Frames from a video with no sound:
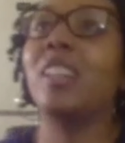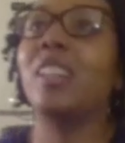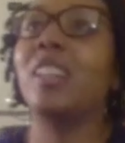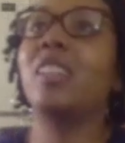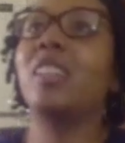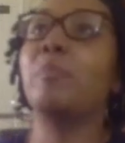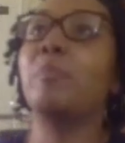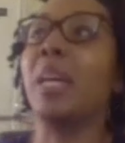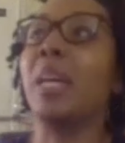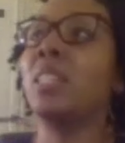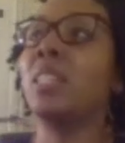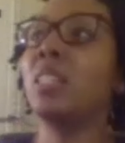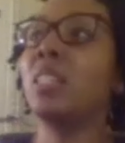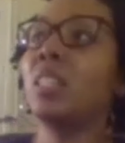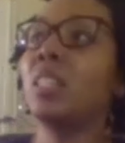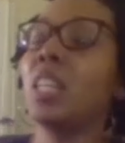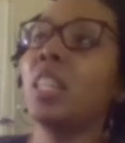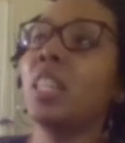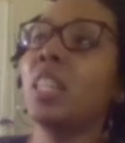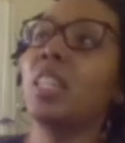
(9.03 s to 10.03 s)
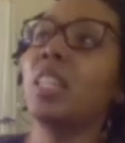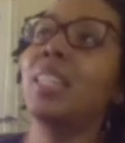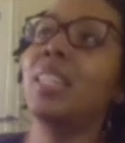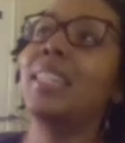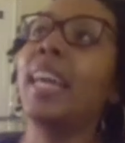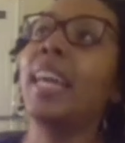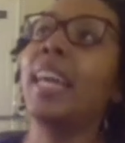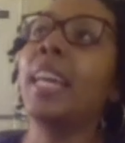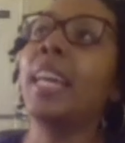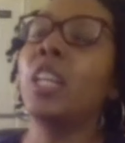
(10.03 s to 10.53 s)
basically the
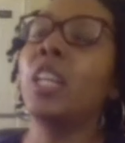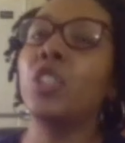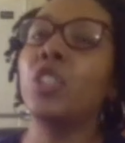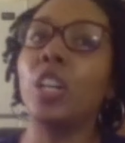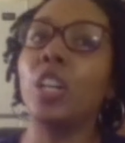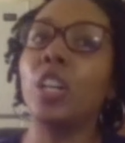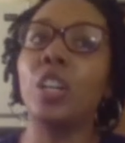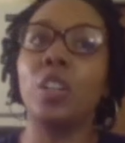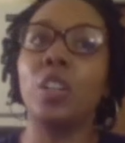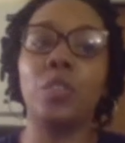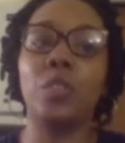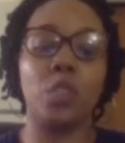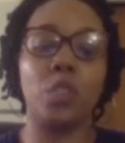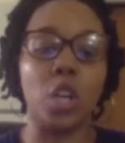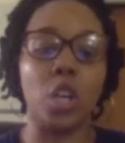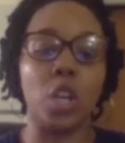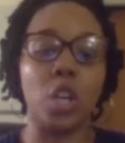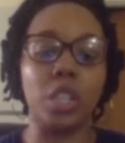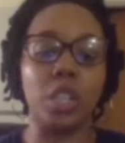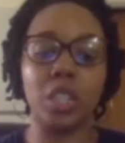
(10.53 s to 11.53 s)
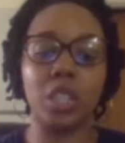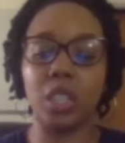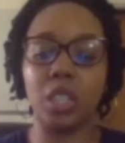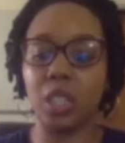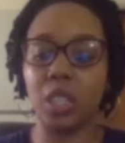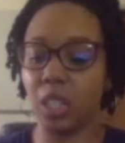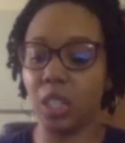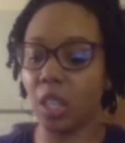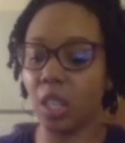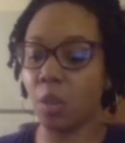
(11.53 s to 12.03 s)
stage of
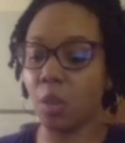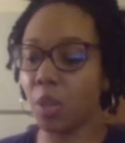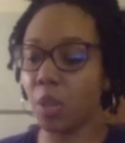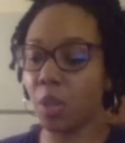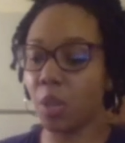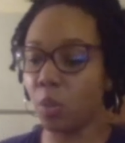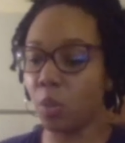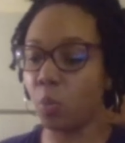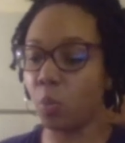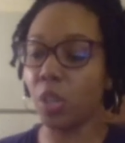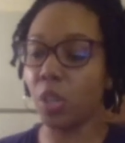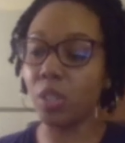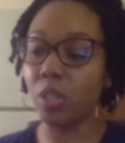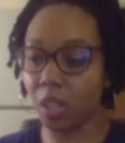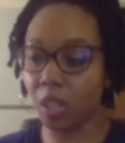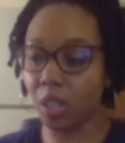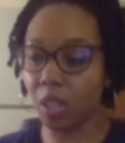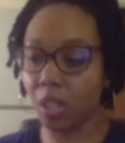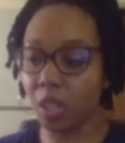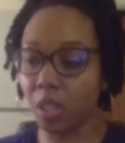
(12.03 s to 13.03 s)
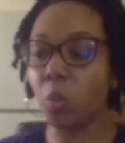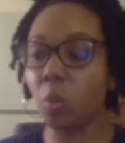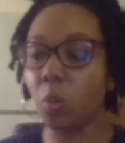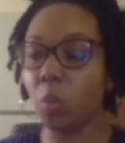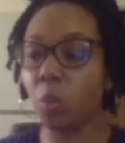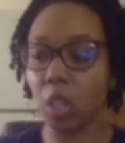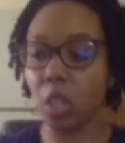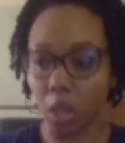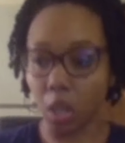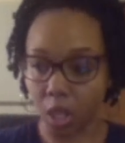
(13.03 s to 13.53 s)
narcissistic abuse when you're dealing
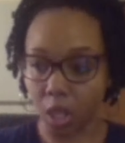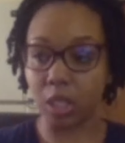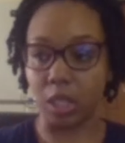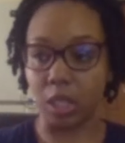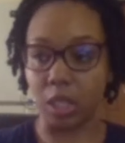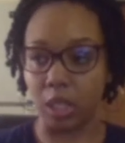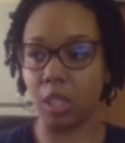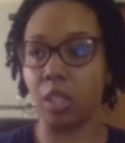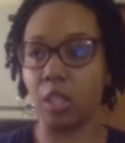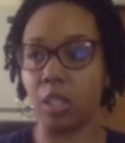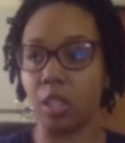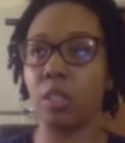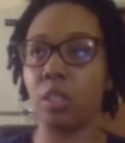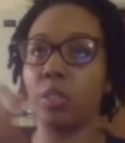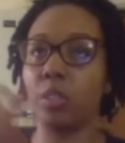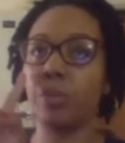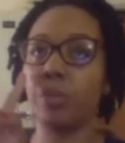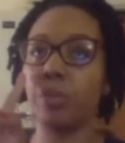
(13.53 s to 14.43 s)
with a narcissist there's